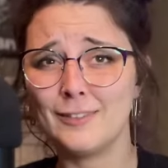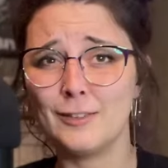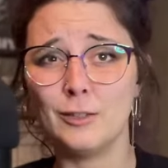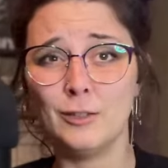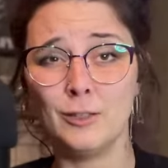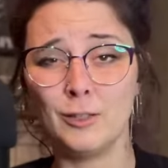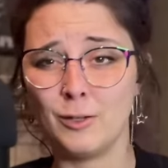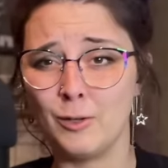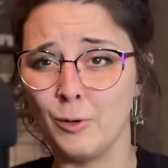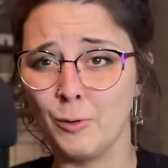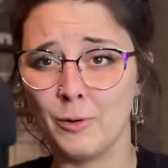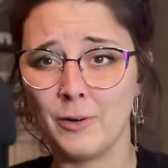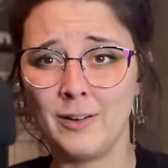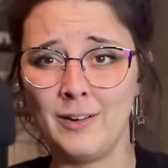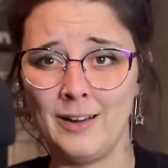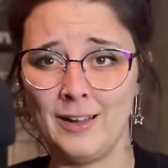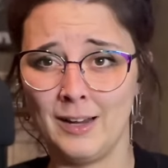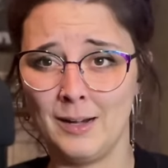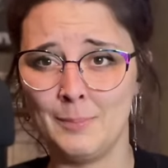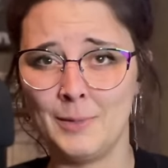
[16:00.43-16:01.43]
Lenore
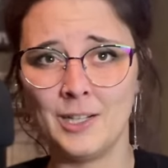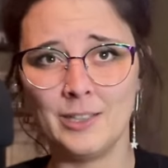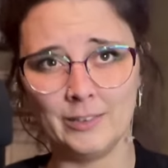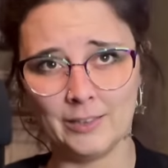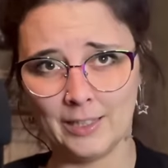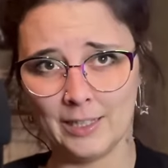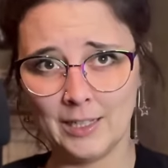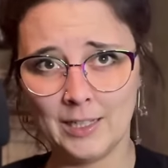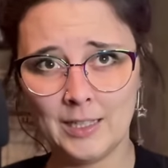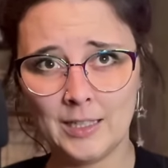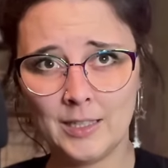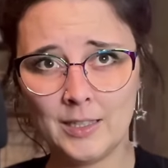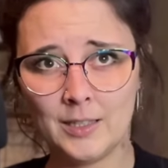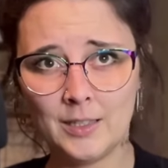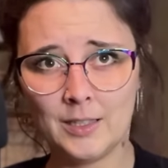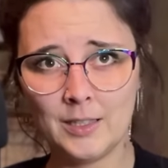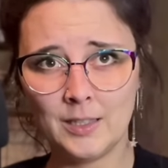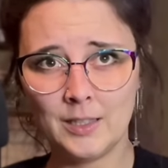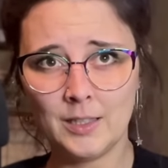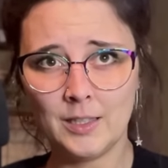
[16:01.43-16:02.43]
and Annabelle Lee
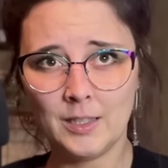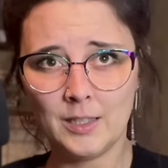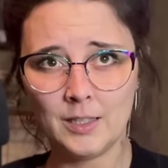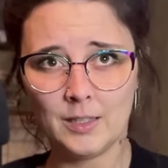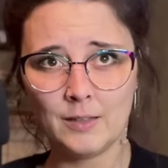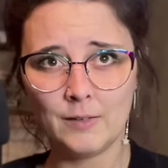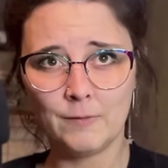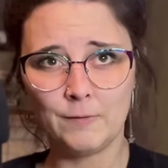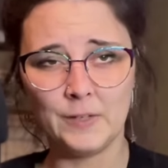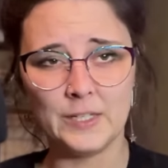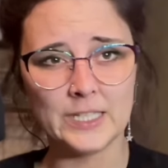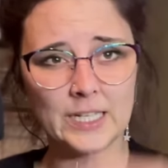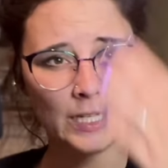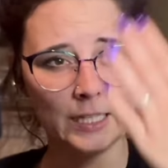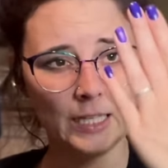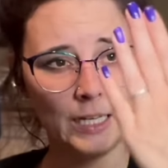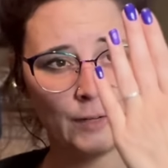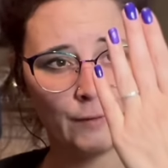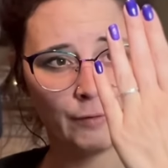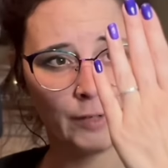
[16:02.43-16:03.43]

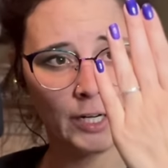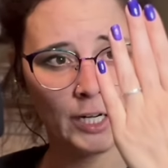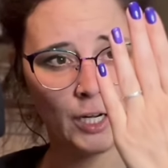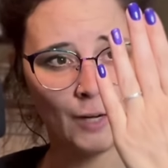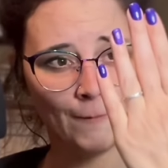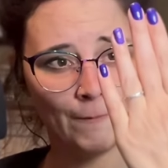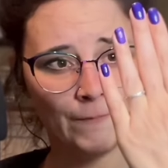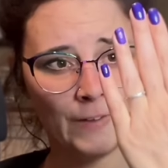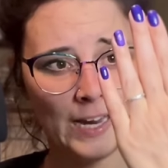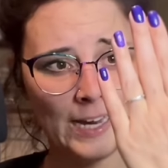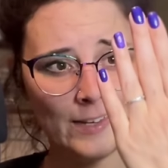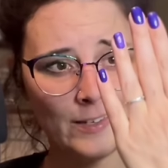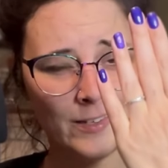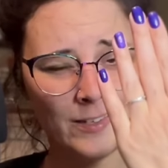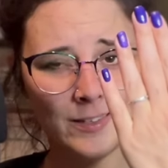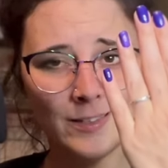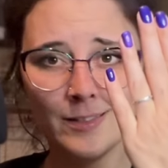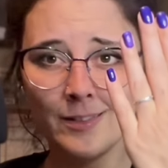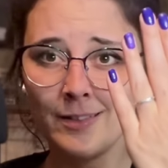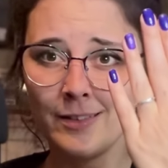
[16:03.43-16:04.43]
physically in front of your
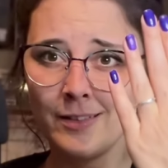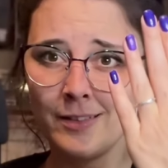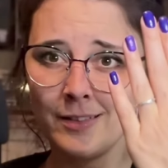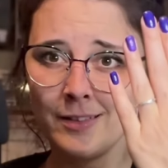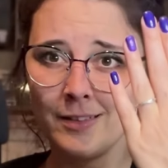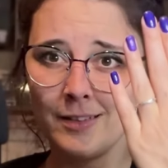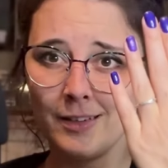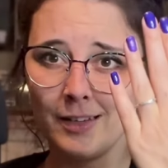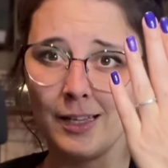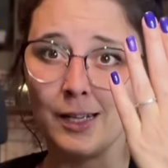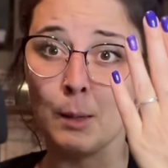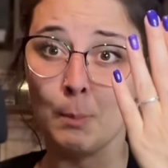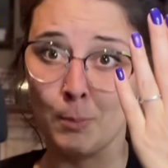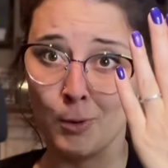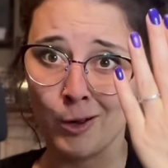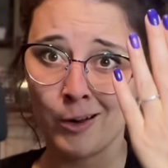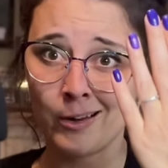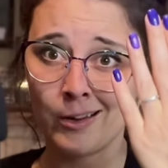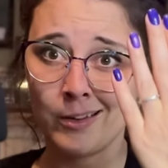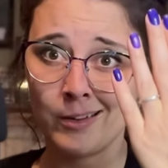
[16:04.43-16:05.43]
face in a
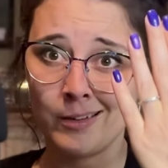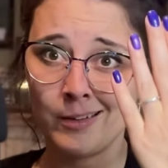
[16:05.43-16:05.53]
book?